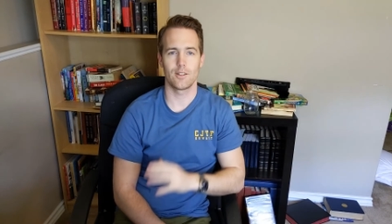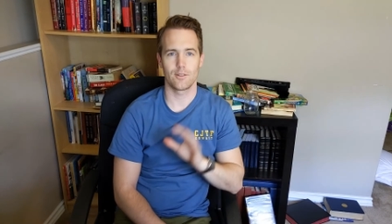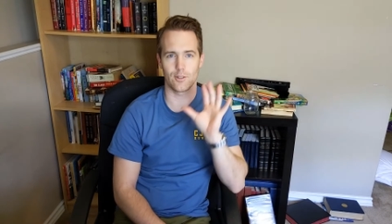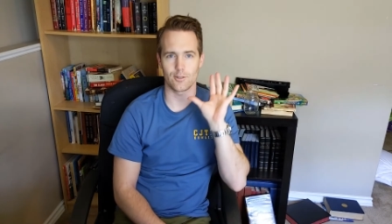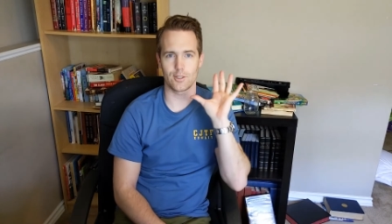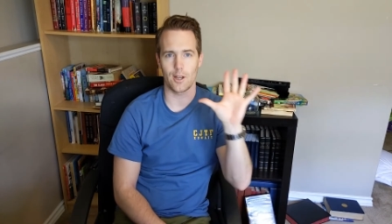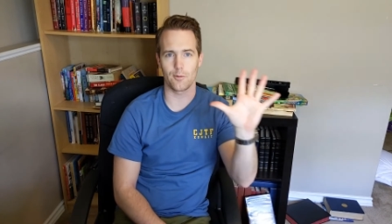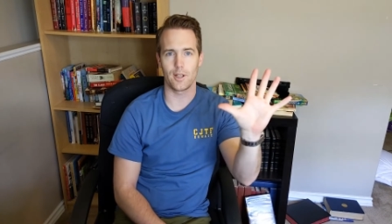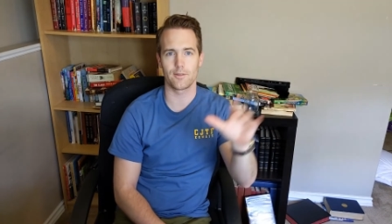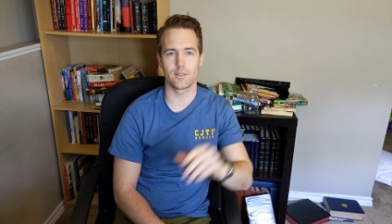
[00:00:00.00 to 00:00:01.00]
Those sound
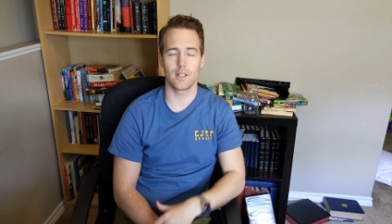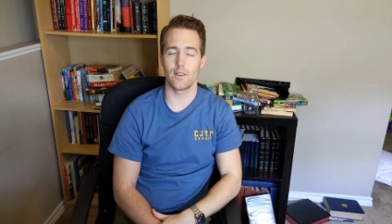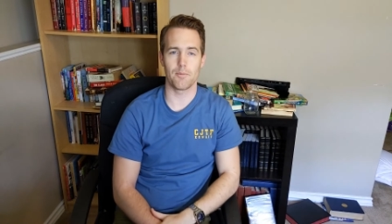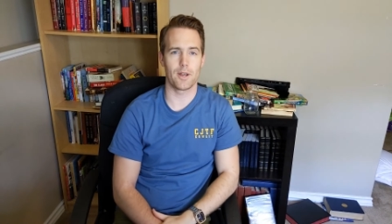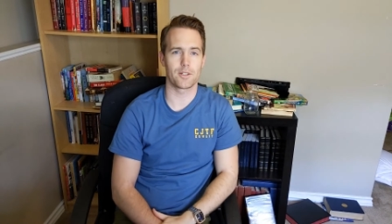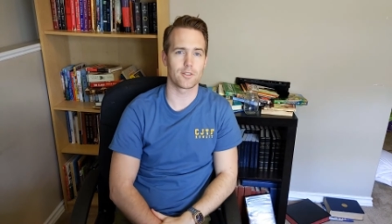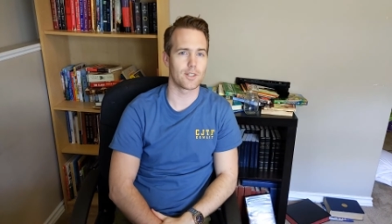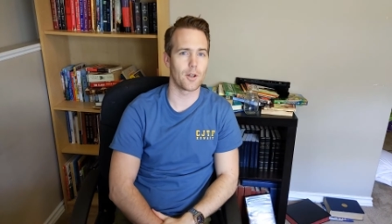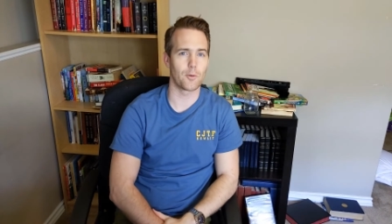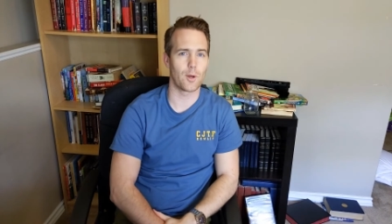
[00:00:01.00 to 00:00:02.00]
waves, and they measure
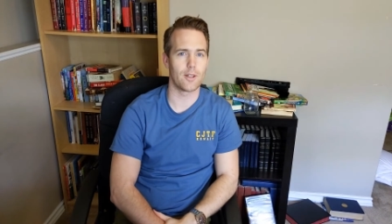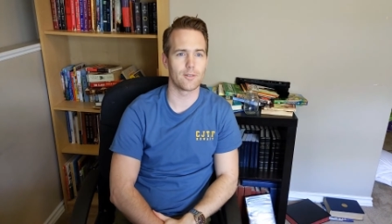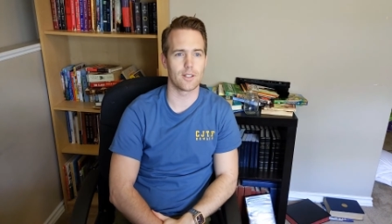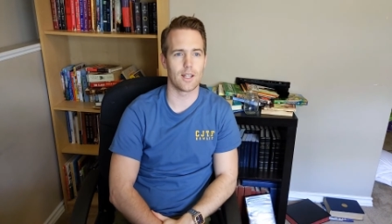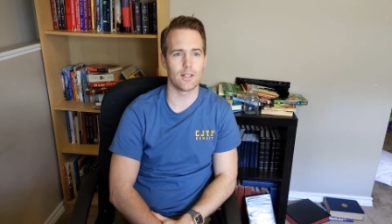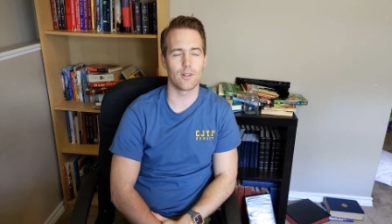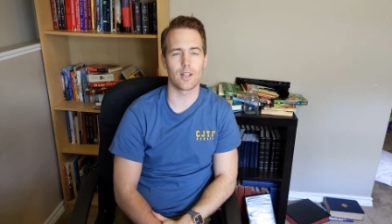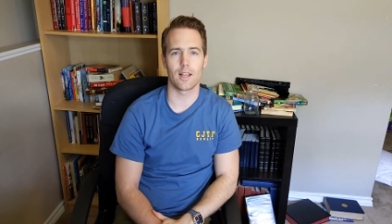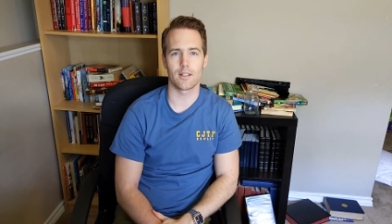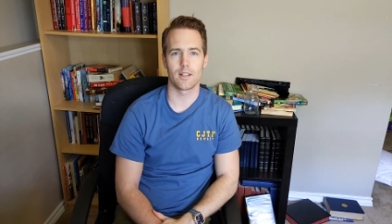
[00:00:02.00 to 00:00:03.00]
sound waves, and they look
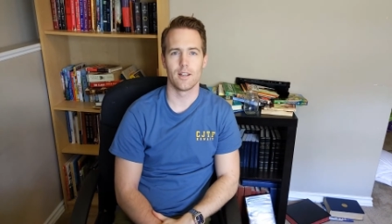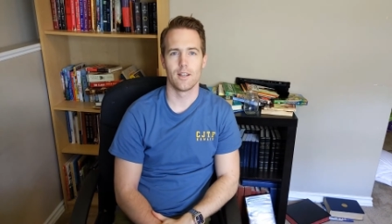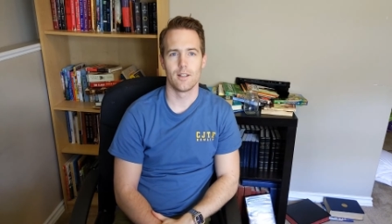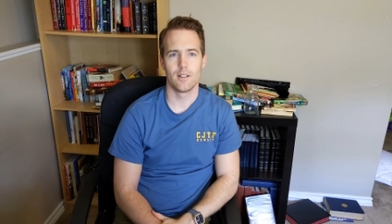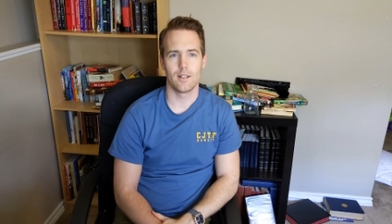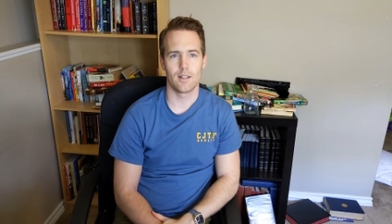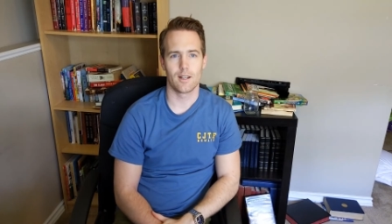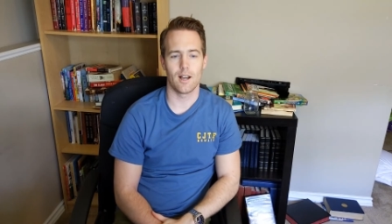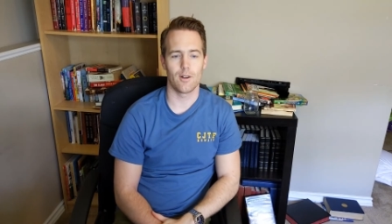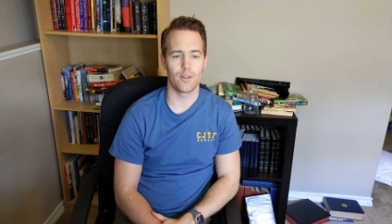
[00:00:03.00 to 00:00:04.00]
at
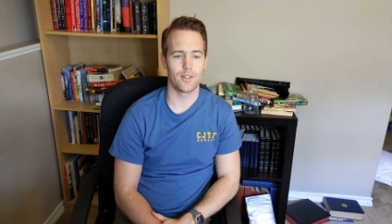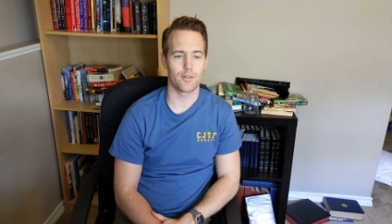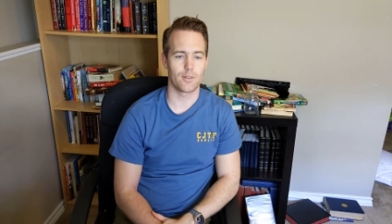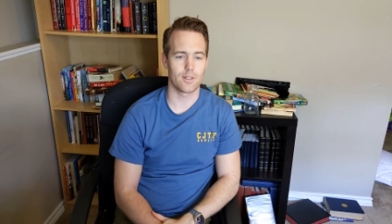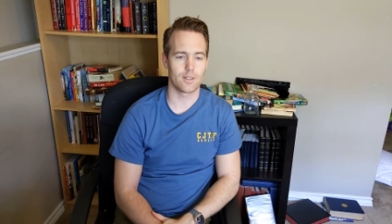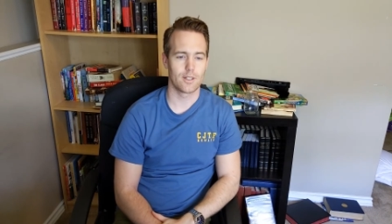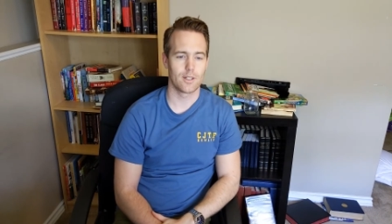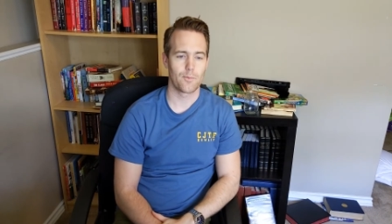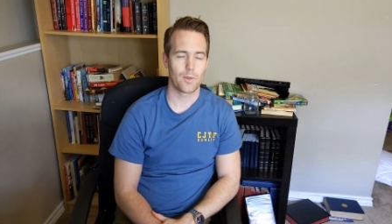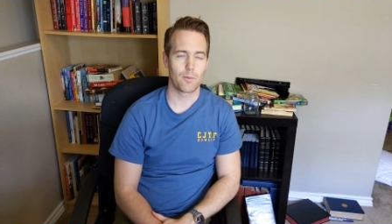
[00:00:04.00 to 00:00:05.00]
how the different
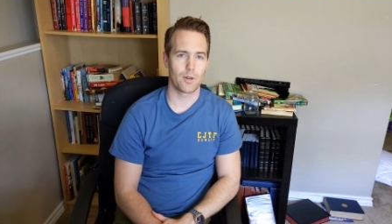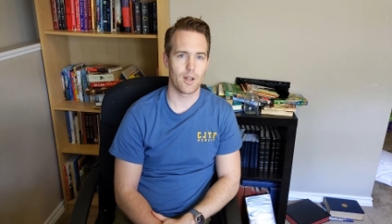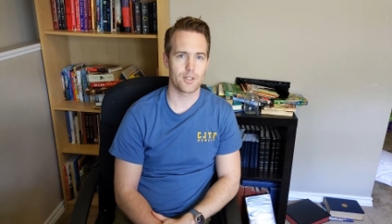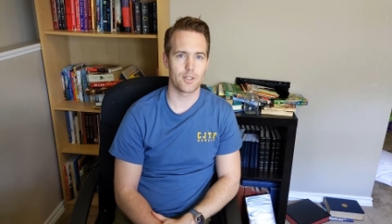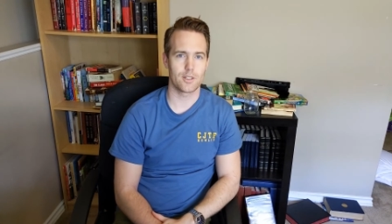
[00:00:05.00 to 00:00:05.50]
production